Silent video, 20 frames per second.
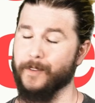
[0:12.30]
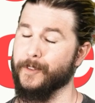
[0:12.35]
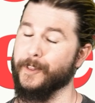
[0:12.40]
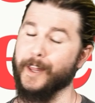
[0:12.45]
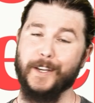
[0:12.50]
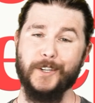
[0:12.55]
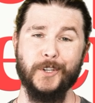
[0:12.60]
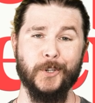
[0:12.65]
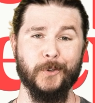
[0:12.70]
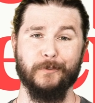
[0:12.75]

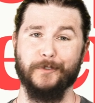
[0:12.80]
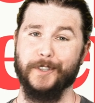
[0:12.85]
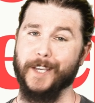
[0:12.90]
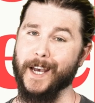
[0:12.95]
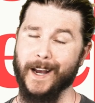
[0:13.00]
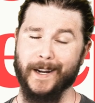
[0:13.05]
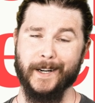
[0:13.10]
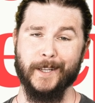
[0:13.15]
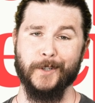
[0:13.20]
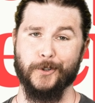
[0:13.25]
Then you've
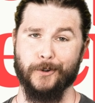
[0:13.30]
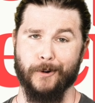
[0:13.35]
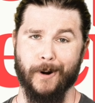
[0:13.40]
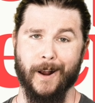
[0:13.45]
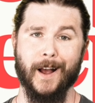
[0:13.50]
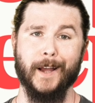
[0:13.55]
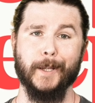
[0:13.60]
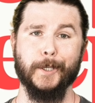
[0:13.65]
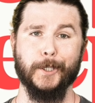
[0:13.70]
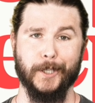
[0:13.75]
gotta
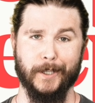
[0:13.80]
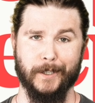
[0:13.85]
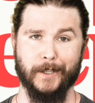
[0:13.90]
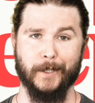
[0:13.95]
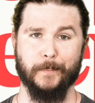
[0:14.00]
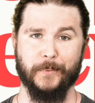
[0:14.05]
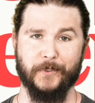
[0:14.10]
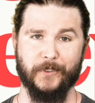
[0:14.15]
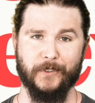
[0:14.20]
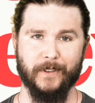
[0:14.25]
try
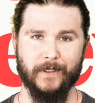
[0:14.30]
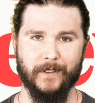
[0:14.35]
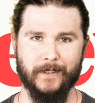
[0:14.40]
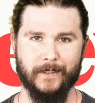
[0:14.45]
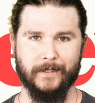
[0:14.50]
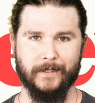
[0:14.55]
Keeps.